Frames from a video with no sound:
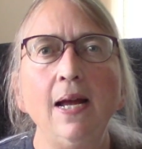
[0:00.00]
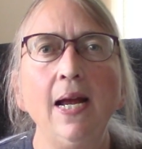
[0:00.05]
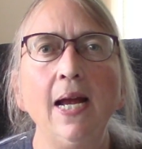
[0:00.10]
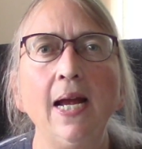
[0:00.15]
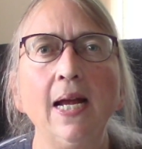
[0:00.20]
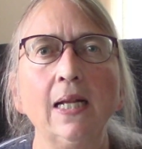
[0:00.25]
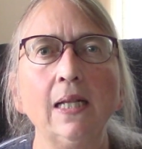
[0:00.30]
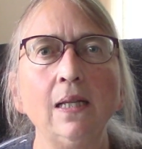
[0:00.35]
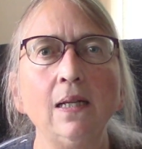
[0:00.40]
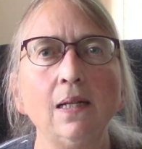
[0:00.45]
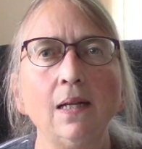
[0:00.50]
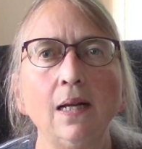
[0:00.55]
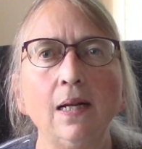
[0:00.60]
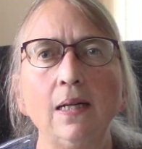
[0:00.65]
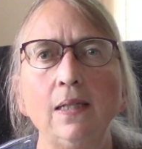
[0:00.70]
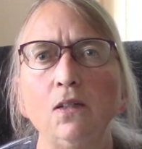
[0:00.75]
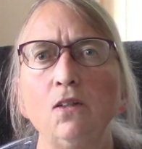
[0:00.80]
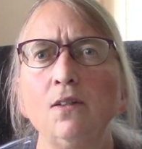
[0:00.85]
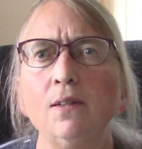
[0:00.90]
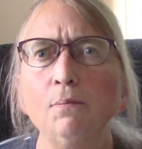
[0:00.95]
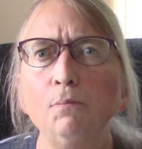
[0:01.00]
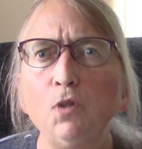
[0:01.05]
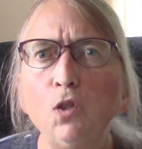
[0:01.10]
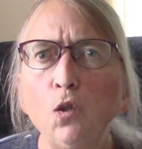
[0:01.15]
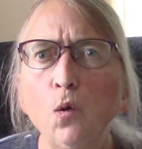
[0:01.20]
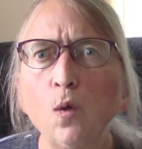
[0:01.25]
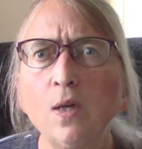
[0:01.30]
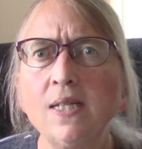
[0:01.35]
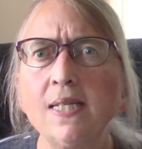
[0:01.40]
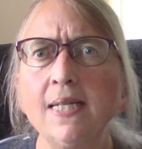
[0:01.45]
and some
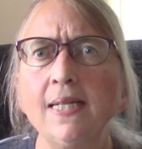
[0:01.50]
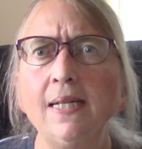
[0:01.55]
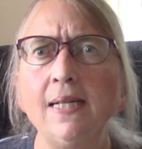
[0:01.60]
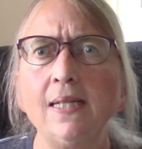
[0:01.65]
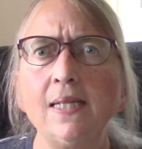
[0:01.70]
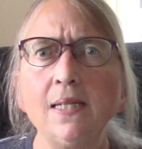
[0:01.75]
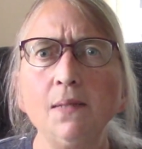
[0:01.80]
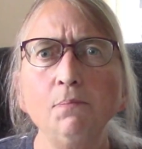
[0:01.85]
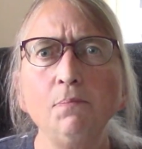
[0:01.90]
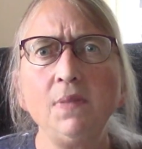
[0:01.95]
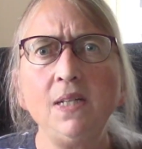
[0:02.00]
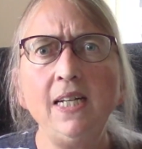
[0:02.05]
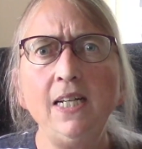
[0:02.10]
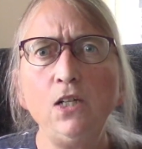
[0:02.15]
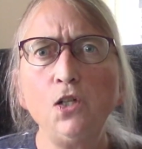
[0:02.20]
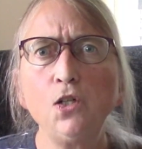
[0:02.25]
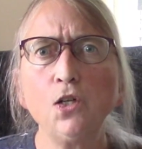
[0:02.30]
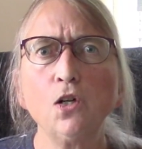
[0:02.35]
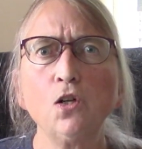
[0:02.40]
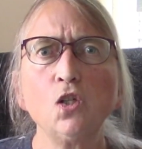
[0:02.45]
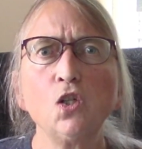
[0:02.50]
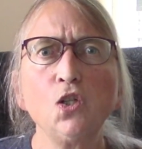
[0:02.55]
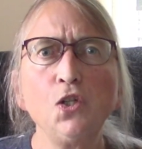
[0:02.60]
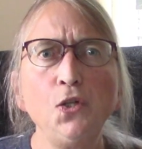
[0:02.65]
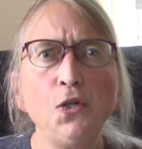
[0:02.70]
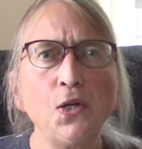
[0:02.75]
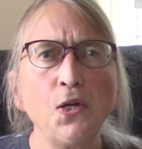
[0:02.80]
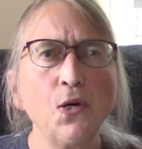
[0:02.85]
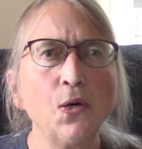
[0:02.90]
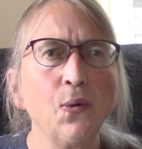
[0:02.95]
shorts and some t-shirts,
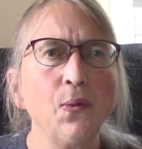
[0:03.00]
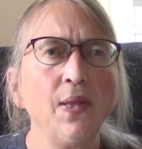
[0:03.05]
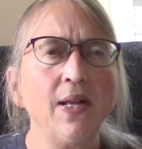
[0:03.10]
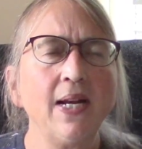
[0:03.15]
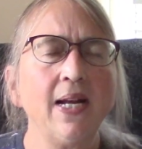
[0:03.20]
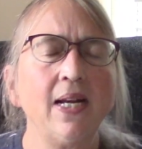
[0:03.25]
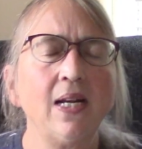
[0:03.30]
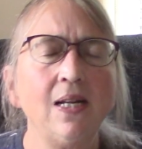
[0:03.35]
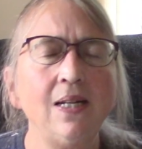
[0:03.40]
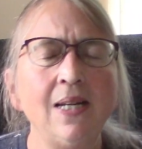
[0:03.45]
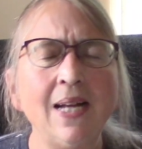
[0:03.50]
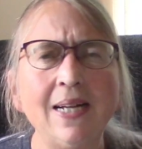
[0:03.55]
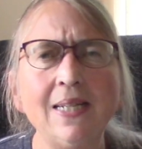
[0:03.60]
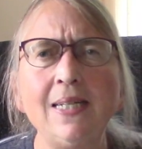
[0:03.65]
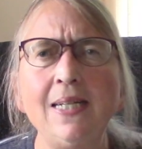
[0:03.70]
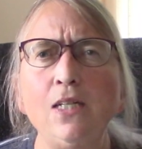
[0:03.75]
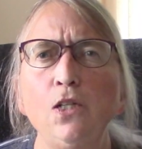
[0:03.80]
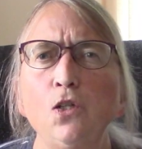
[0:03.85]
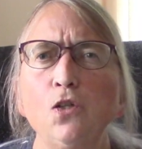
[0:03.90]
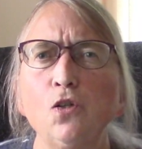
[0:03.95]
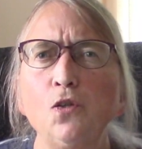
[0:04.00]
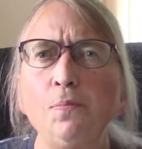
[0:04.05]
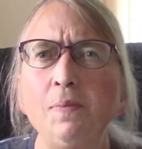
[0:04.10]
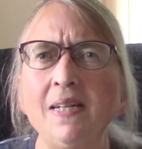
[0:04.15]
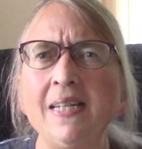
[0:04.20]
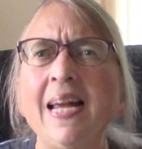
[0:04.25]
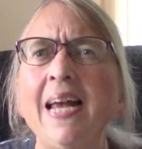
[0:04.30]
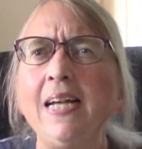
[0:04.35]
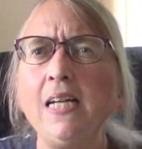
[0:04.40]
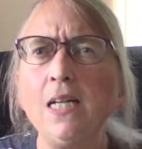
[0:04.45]
that I could, not t-shirts,
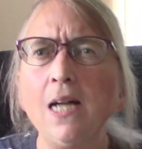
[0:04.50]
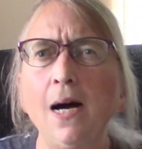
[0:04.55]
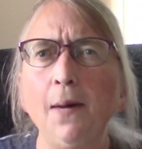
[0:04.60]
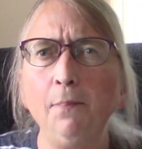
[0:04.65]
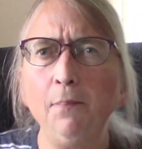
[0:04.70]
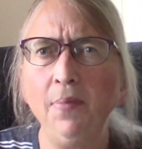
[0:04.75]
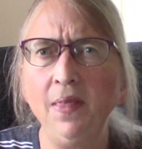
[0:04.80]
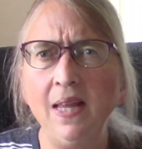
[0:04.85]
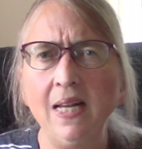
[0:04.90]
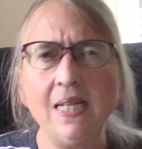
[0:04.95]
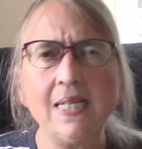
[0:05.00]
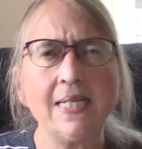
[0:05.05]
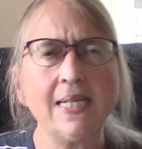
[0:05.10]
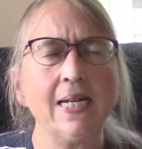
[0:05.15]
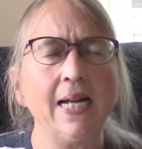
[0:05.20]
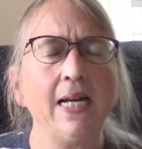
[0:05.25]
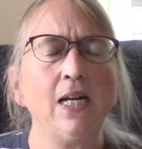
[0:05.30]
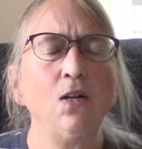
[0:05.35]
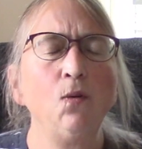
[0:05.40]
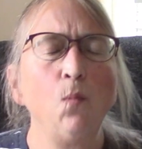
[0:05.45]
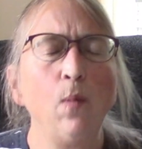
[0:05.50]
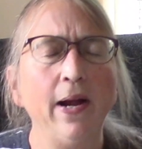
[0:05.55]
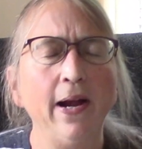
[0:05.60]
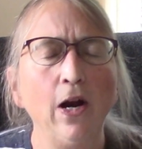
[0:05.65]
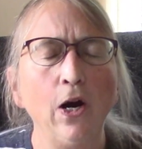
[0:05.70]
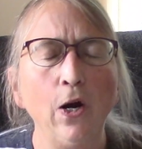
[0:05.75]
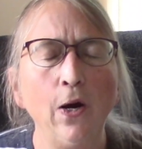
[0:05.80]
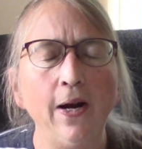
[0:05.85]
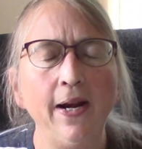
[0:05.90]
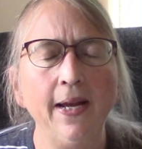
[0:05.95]
but tank top things that I could
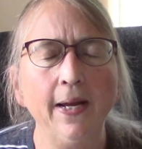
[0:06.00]
wear.